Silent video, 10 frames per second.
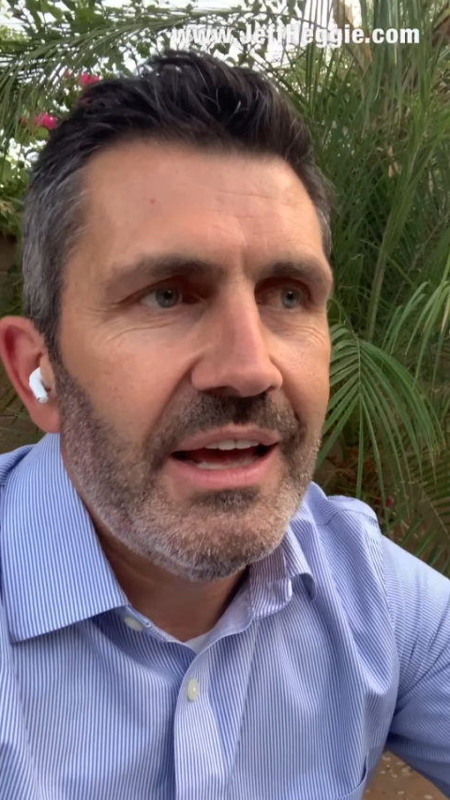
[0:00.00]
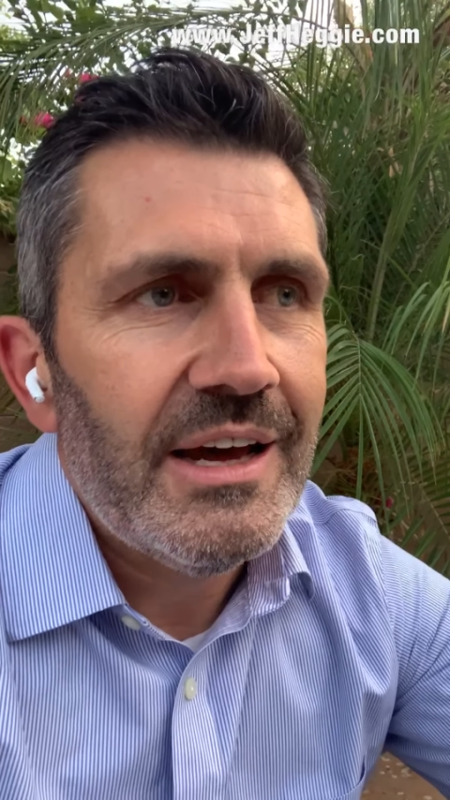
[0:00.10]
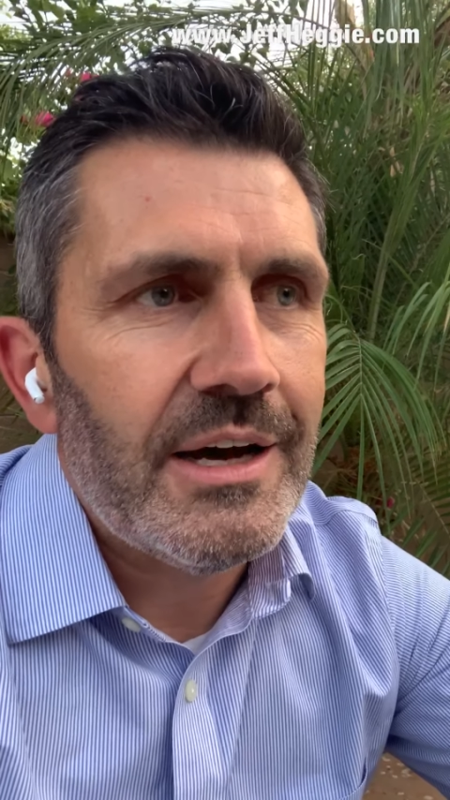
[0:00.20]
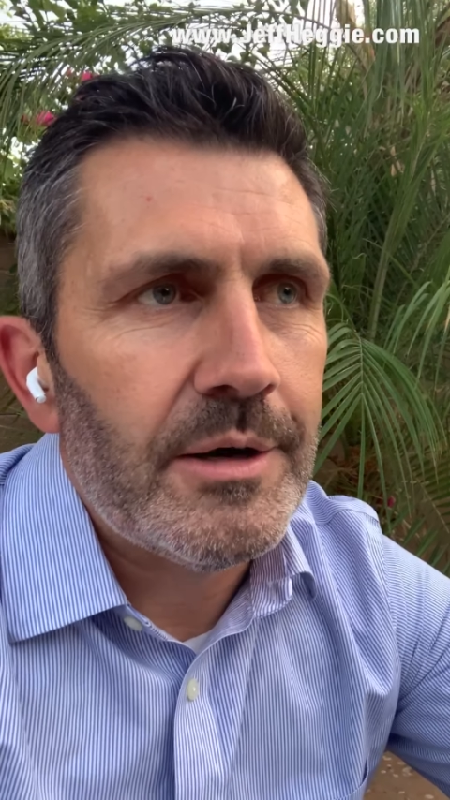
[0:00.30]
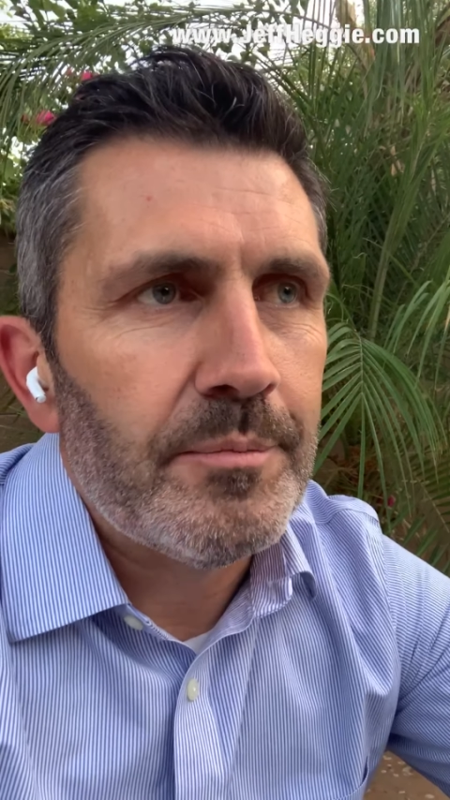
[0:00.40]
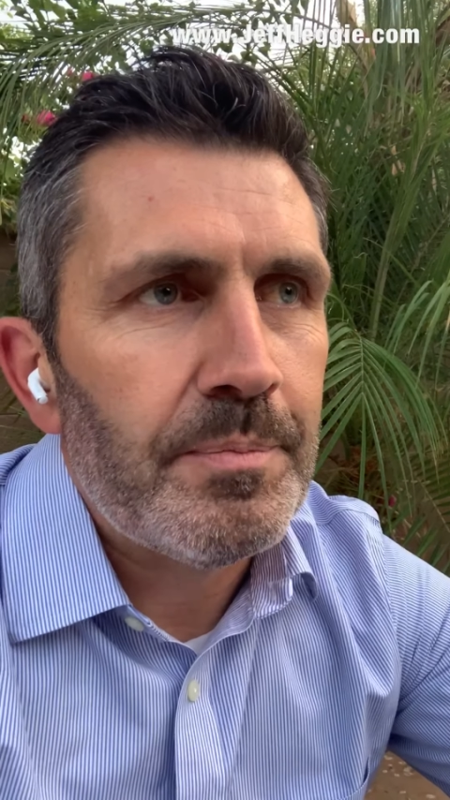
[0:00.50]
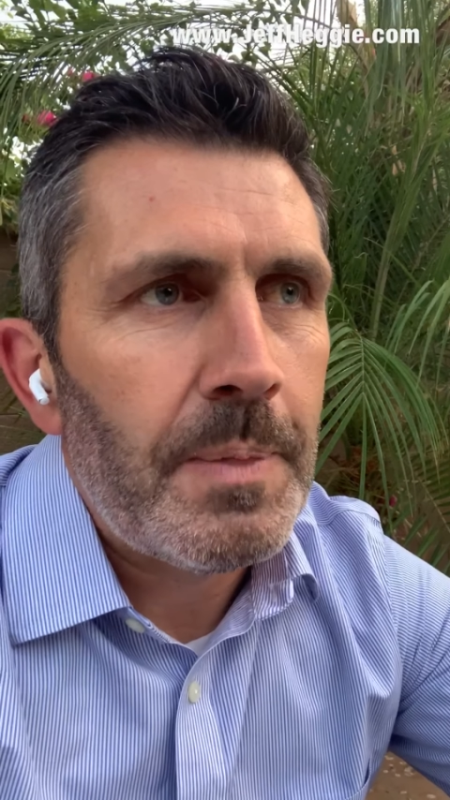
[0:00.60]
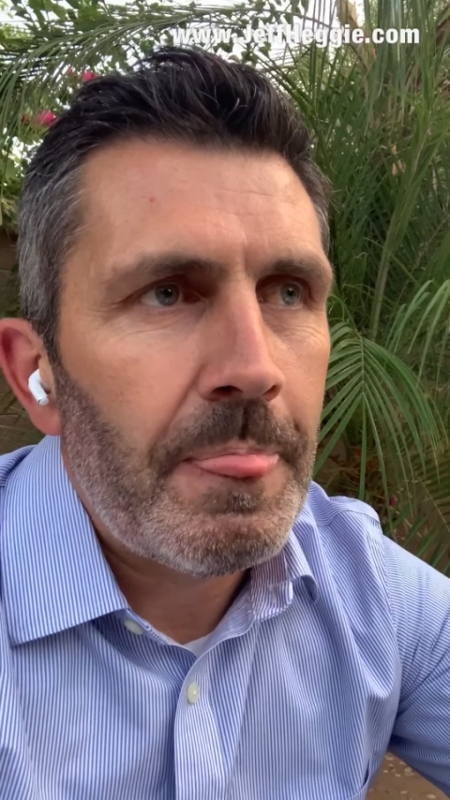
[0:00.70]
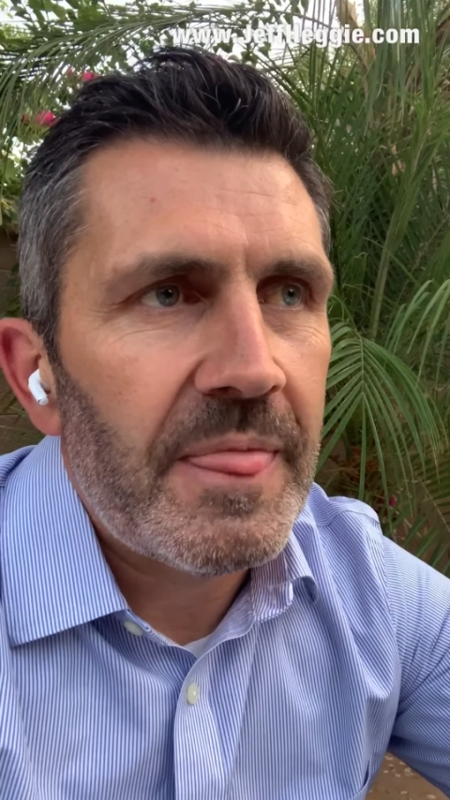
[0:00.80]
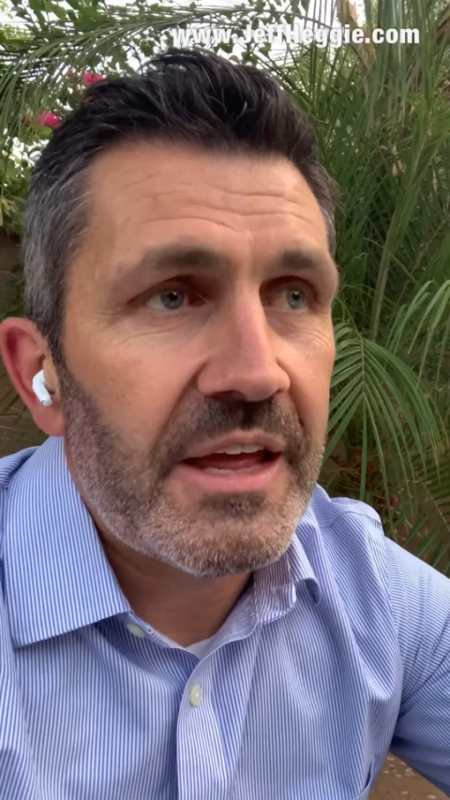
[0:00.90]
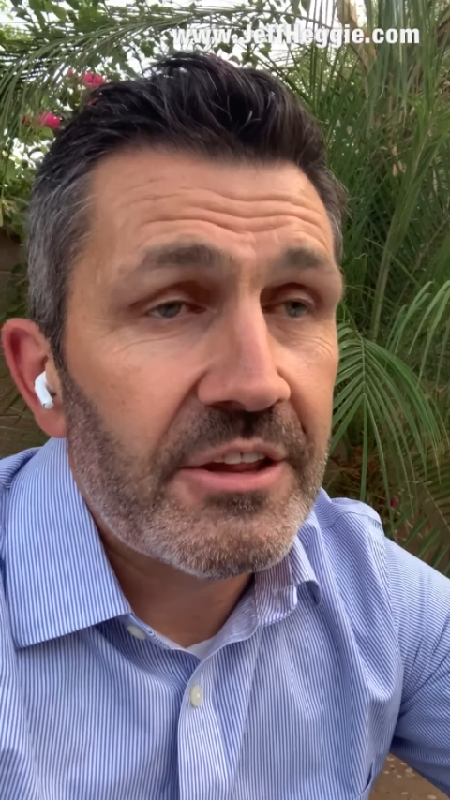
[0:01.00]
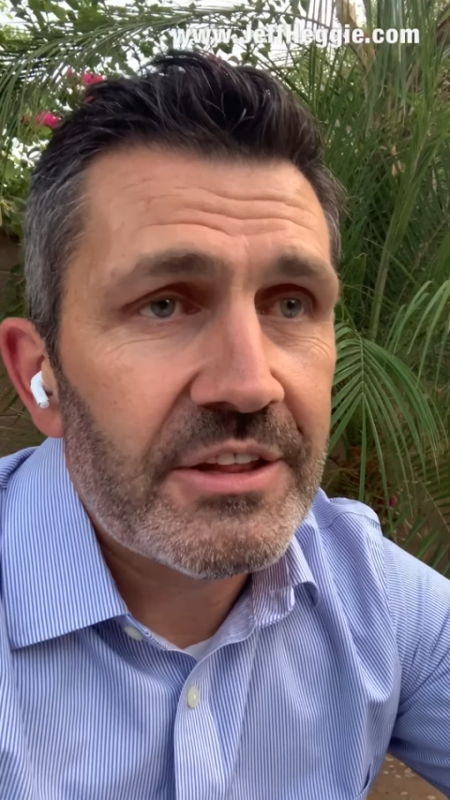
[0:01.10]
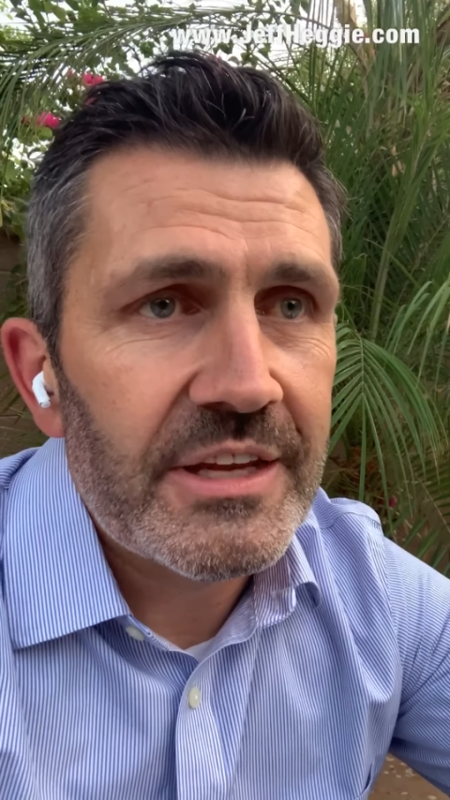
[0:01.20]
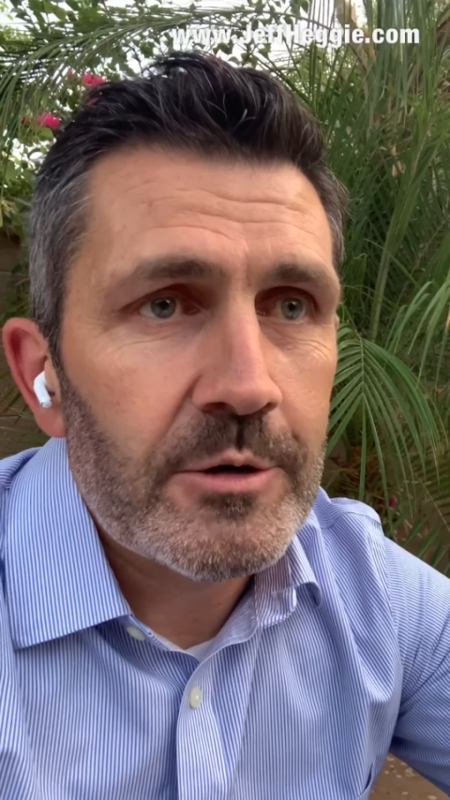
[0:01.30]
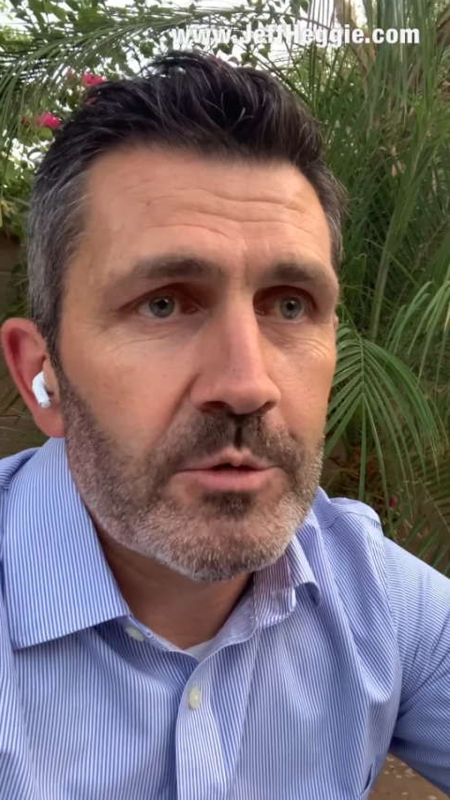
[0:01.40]
The other
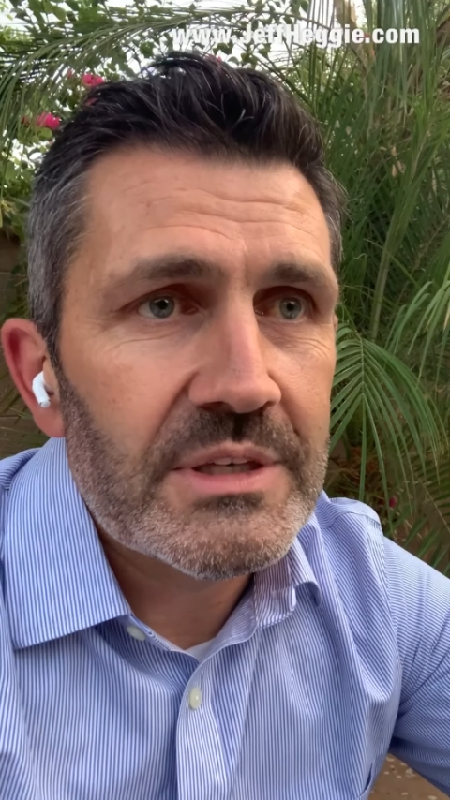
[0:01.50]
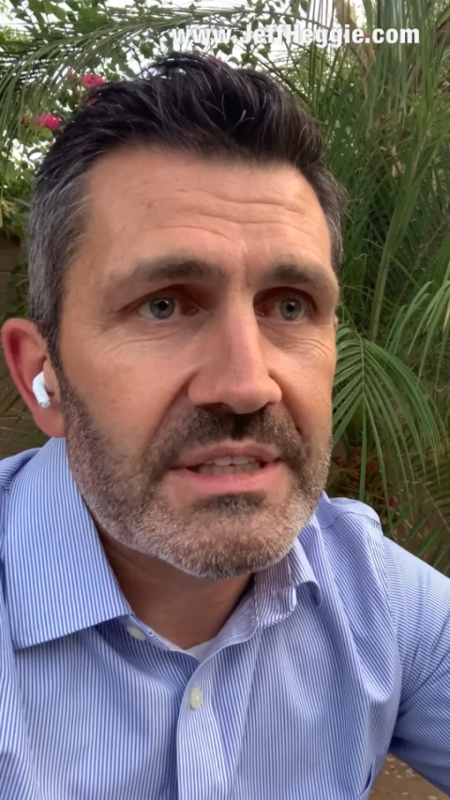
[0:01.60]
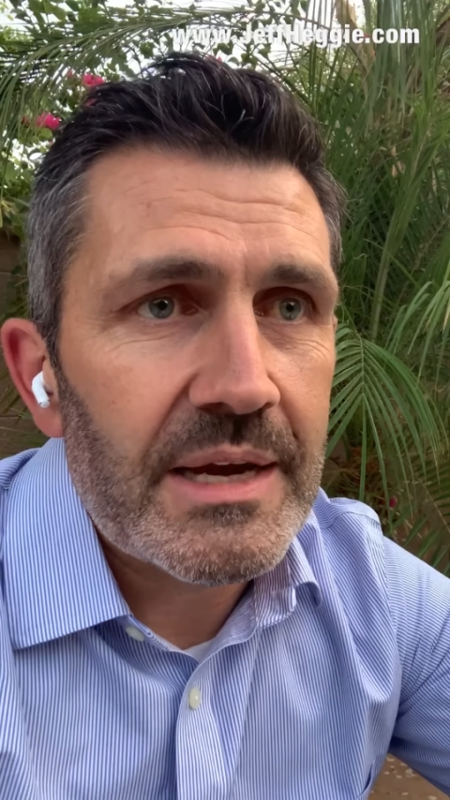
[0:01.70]
thing was,